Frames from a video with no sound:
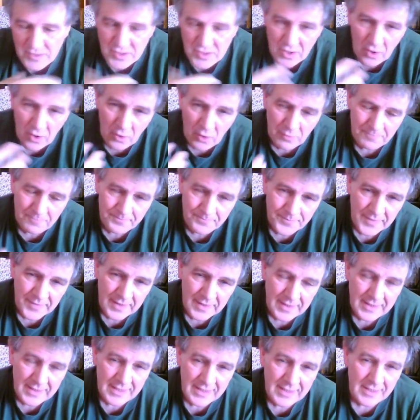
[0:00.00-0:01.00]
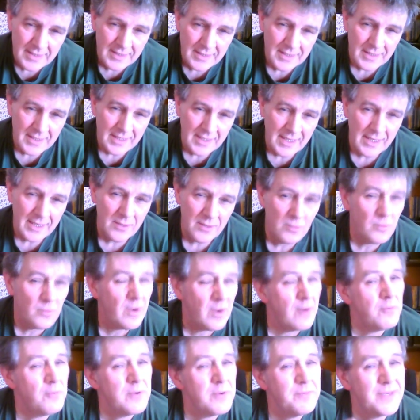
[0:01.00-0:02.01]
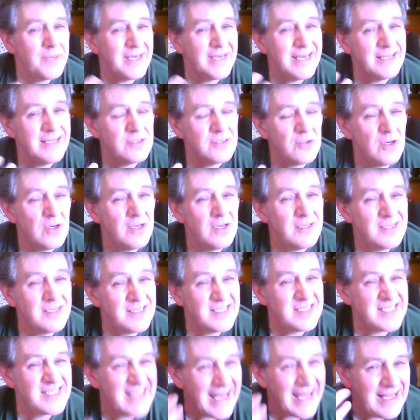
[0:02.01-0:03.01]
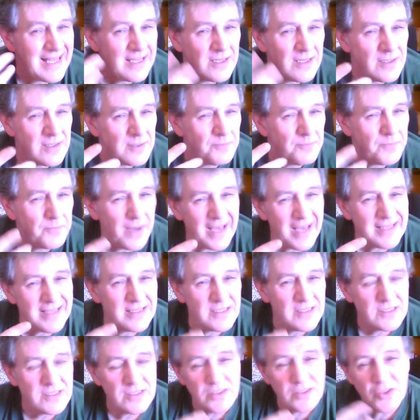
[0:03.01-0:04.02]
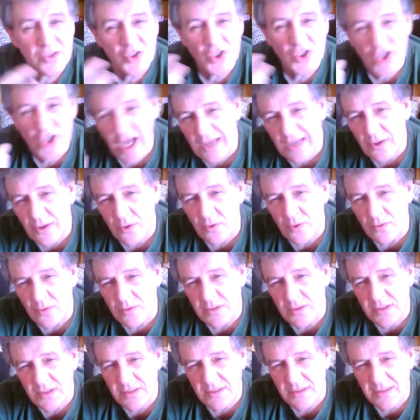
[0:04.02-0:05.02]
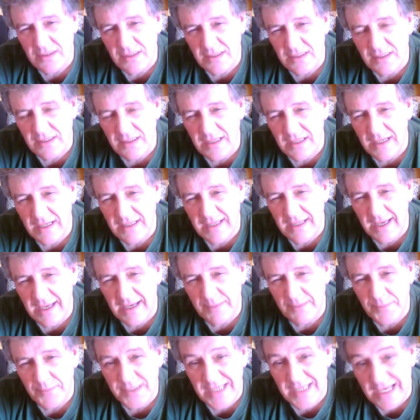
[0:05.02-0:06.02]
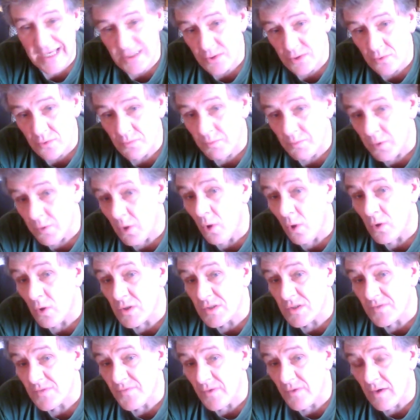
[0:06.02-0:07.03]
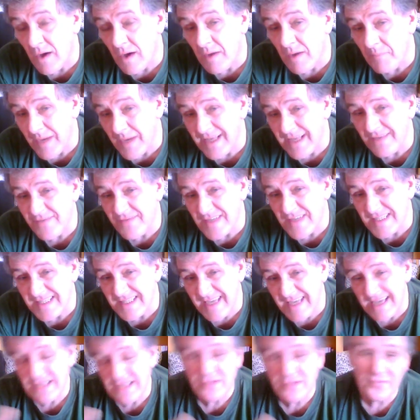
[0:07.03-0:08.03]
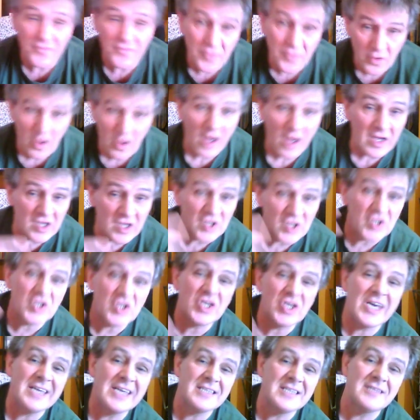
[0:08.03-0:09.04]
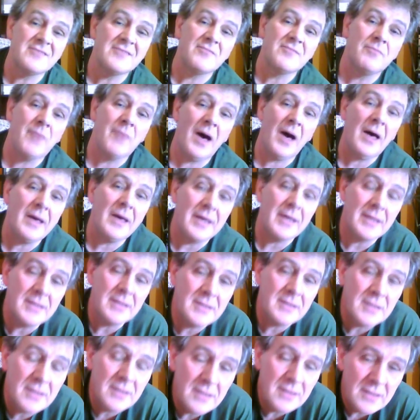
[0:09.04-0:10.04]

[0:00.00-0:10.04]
So when we begin to understand the patterns and the shadows that are potential blocks for our manifestation, for our creative mind,